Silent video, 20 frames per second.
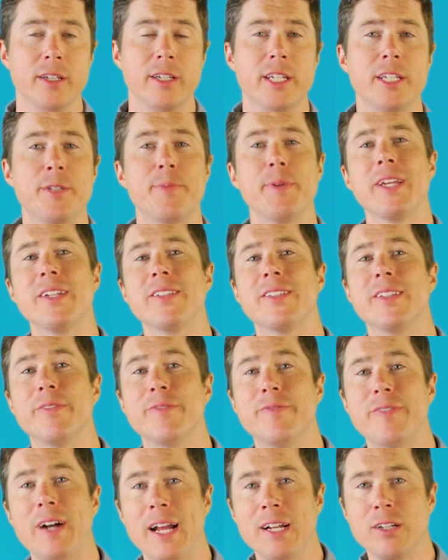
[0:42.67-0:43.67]
is because the
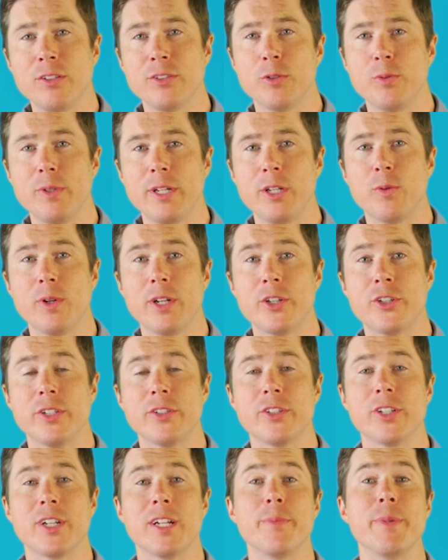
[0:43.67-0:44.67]
final 20
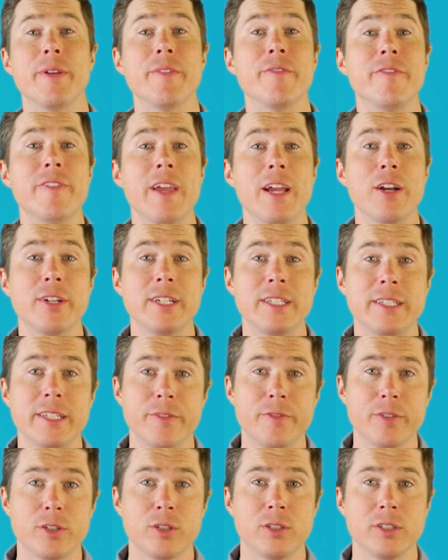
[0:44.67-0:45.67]
questions are going to be very
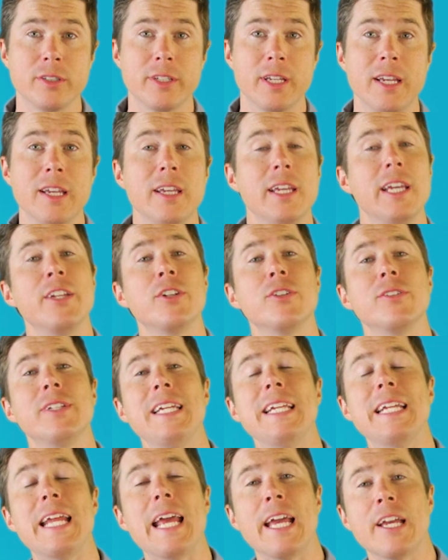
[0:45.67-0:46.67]
difficult and you'll
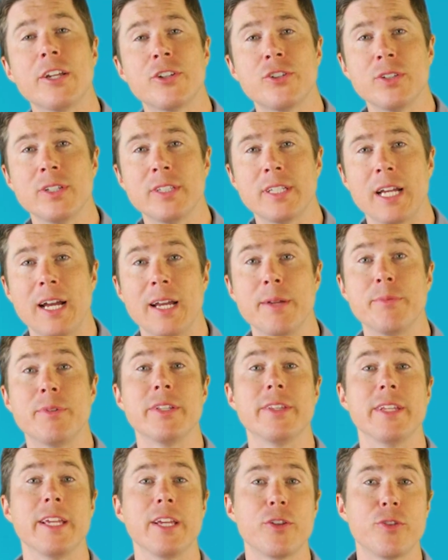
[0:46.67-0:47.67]
need extra time to
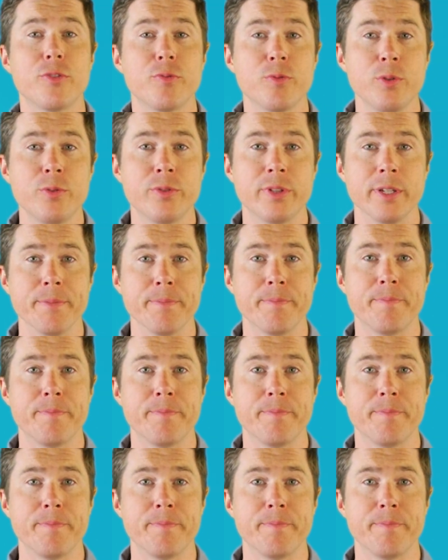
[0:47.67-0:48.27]
think through them.